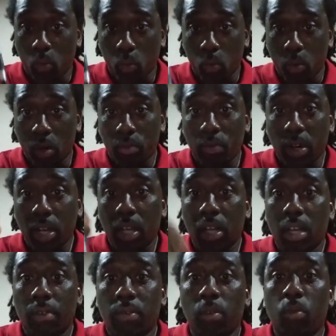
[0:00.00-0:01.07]
We're running
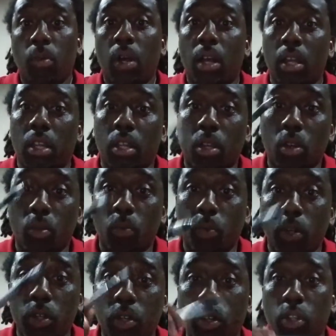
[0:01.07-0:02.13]
cover 1.
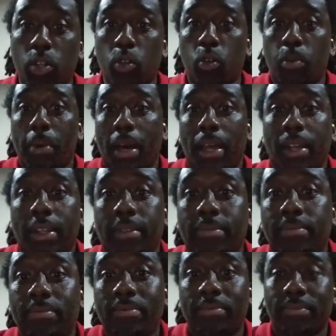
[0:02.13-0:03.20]
What are you going to do about it?
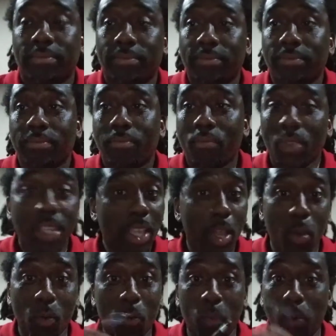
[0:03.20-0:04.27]

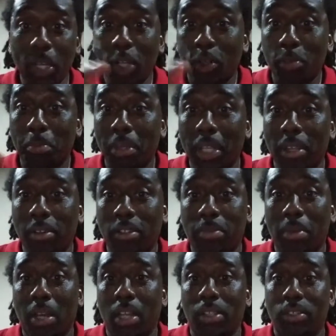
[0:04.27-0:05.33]
We don't blitz
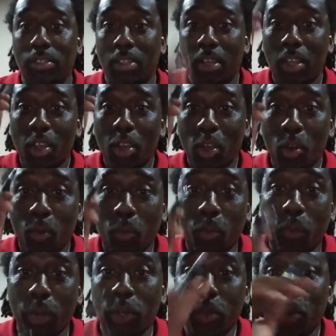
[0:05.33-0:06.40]
much.
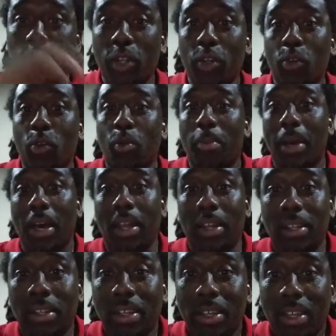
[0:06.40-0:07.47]
What are you going to do about
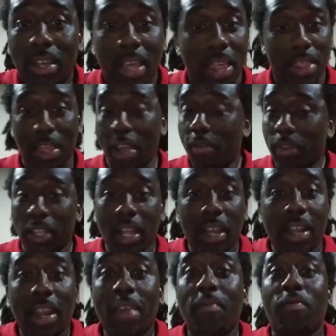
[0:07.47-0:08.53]
it? They rely
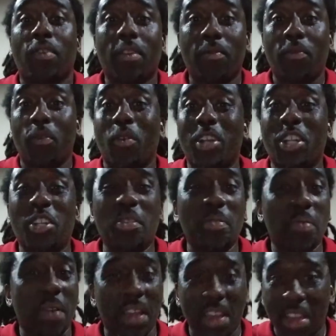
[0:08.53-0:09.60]
on their front 4 to
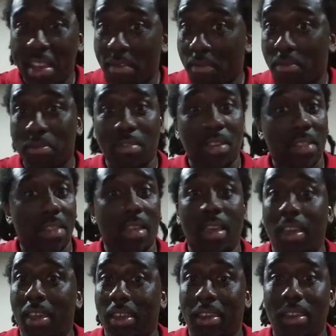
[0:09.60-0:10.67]
do
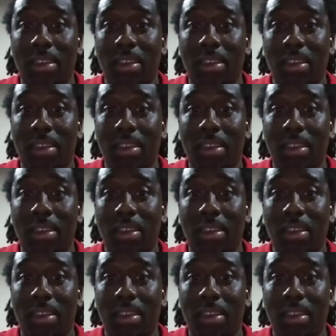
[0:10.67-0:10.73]
everything.